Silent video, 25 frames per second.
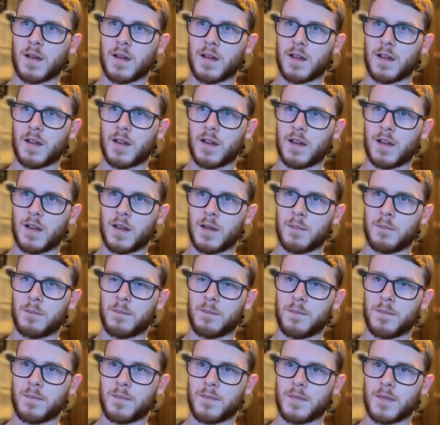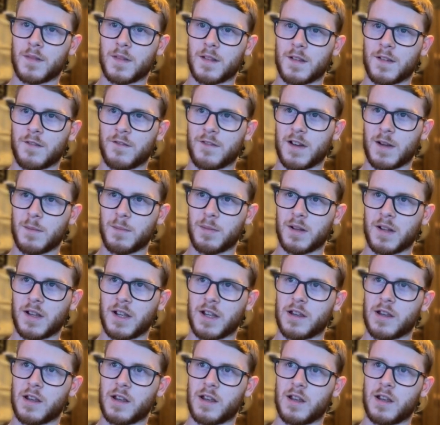If I
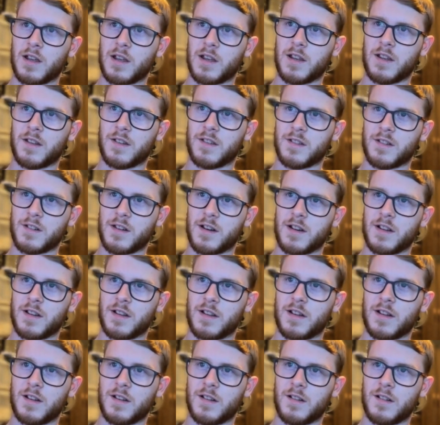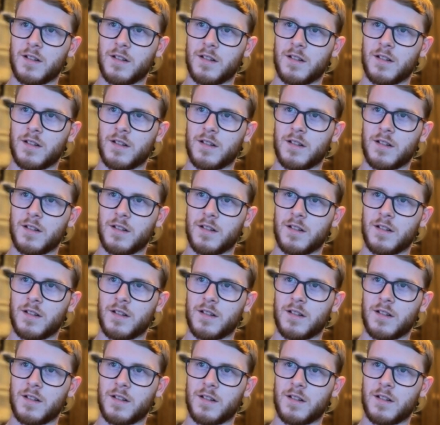play here, is there any